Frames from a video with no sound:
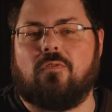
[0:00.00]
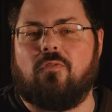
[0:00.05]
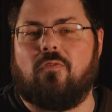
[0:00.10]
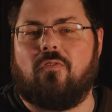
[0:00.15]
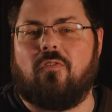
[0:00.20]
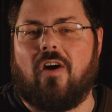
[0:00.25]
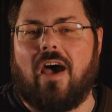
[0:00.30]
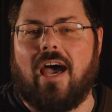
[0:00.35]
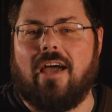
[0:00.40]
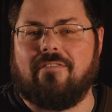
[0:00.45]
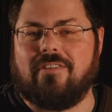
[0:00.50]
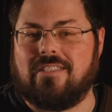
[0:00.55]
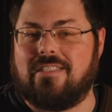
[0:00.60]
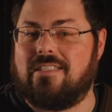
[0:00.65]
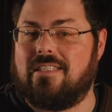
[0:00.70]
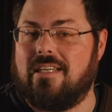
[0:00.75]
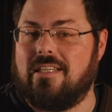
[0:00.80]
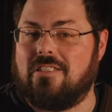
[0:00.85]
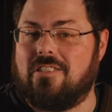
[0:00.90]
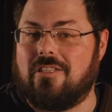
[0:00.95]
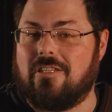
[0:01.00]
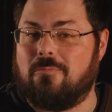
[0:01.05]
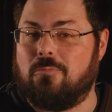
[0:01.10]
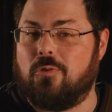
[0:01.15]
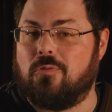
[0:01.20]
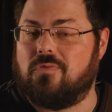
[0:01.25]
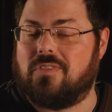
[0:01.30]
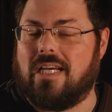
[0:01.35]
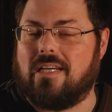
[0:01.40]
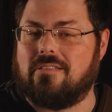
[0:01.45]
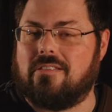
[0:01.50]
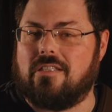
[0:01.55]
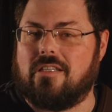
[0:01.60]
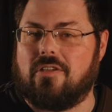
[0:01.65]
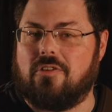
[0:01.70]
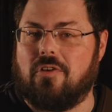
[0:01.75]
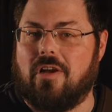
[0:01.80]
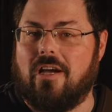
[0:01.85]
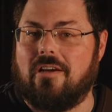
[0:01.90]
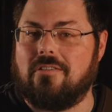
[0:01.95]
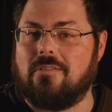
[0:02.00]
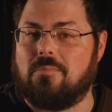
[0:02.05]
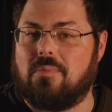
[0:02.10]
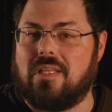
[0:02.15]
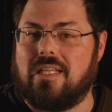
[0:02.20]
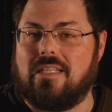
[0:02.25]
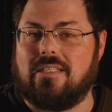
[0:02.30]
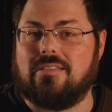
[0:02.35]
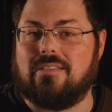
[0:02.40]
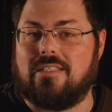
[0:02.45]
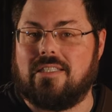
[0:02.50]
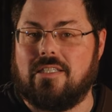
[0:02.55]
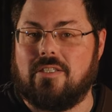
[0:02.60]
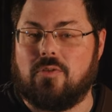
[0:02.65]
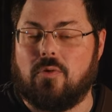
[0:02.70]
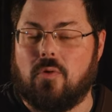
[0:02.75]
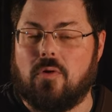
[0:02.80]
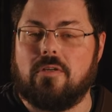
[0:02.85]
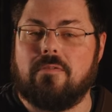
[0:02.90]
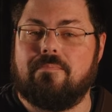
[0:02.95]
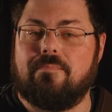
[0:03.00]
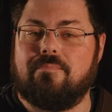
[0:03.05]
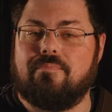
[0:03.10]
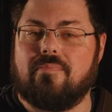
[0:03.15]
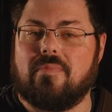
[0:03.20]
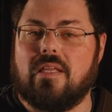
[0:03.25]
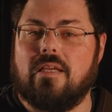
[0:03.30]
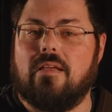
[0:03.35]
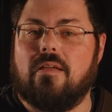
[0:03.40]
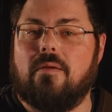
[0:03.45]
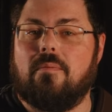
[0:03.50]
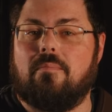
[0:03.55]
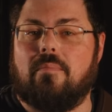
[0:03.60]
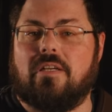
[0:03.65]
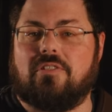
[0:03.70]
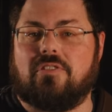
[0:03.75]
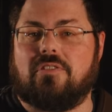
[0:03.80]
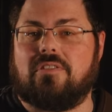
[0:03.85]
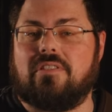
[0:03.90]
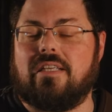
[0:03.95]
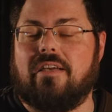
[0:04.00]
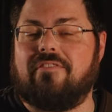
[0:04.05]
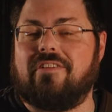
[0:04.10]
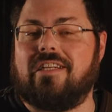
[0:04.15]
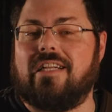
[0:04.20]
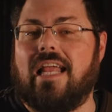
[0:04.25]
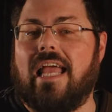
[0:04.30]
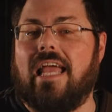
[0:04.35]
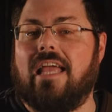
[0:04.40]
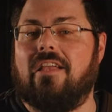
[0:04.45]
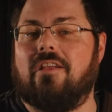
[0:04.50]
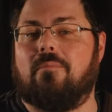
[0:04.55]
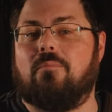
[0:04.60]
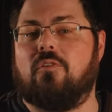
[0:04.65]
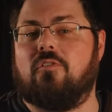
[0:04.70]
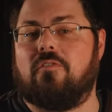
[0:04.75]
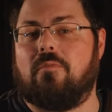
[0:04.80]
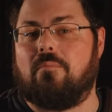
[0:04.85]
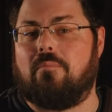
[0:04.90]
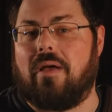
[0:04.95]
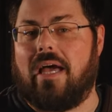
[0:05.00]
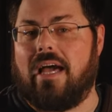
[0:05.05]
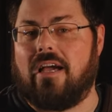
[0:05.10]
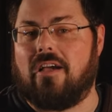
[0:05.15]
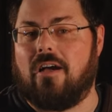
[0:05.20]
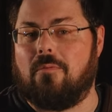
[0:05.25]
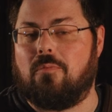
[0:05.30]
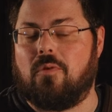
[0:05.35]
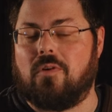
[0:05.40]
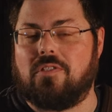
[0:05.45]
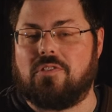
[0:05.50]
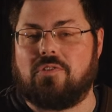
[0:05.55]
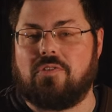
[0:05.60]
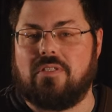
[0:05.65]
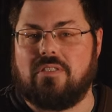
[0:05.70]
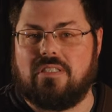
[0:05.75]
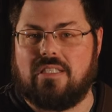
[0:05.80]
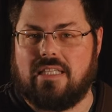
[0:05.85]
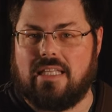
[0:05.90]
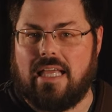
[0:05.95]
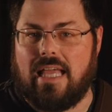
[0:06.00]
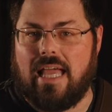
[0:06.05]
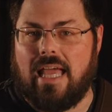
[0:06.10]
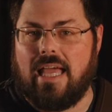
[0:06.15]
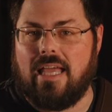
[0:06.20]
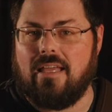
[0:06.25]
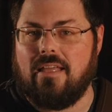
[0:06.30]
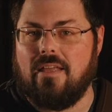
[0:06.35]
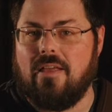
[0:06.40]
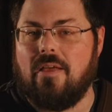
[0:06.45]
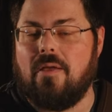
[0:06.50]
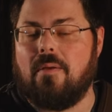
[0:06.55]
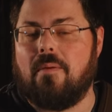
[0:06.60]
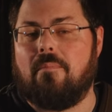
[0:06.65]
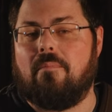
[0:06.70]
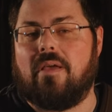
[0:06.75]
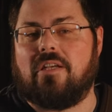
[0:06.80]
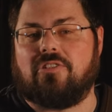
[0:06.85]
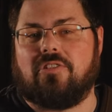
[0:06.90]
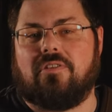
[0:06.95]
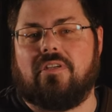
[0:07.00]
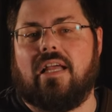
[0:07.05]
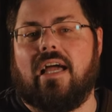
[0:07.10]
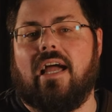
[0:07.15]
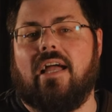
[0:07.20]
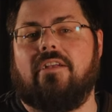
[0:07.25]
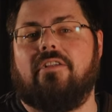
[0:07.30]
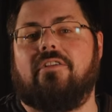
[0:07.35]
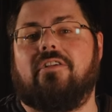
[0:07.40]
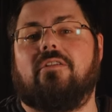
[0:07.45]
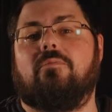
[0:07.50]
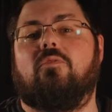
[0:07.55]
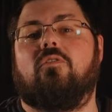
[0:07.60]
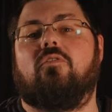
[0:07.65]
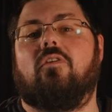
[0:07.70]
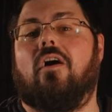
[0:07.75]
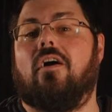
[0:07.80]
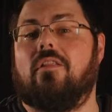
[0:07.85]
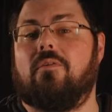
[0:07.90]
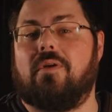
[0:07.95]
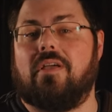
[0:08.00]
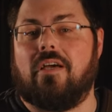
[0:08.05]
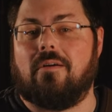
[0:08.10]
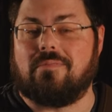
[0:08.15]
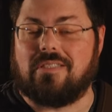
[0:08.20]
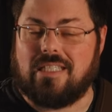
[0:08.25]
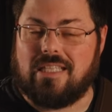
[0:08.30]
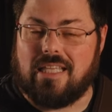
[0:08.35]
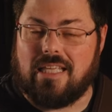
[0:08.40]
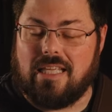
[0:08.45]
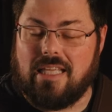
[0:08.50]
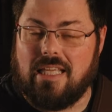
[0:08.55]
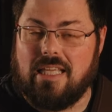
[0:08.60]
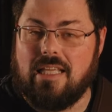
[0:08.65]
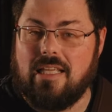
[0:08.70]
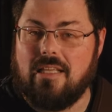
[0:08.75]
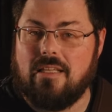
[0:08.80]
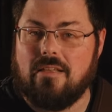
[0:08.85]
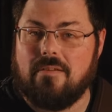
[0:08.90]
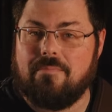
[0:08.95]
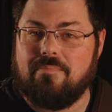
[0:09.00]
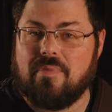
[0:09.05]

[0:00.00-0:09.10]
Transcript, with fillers: five and six, you're going to move down to the ground and play the D chord. Measures seven and eight, you're moving back up one string to the A. Measure nine, you're going to move all the way up to the E.